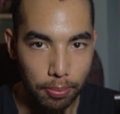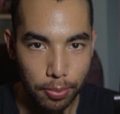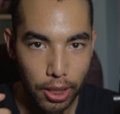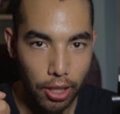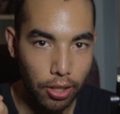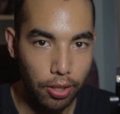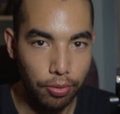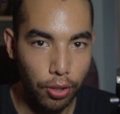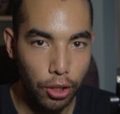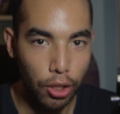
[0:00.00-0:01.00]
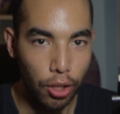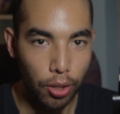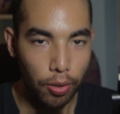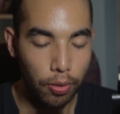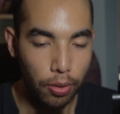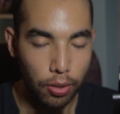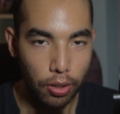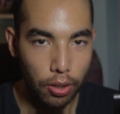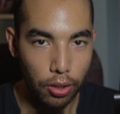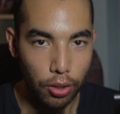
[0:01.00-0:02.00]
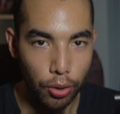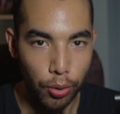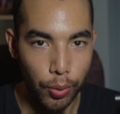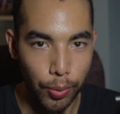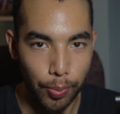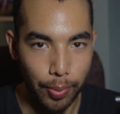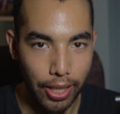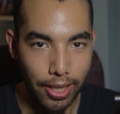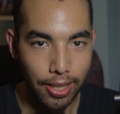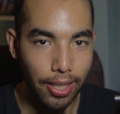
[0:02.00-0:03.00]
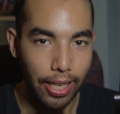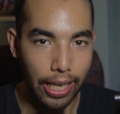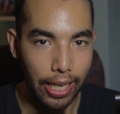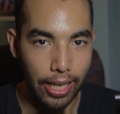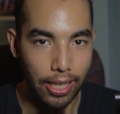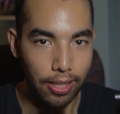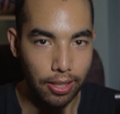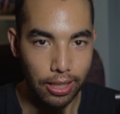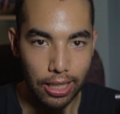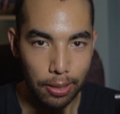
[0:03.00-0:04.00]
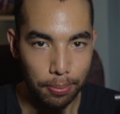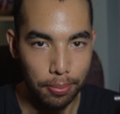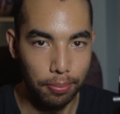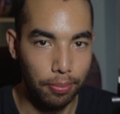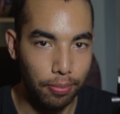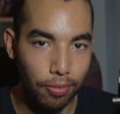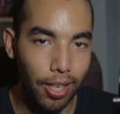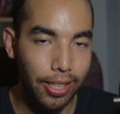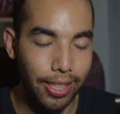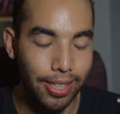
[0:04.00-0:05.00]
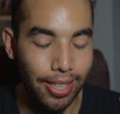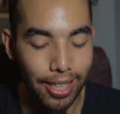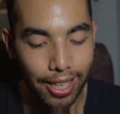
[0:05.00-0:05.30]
shout out to future you, me, and keep rocking,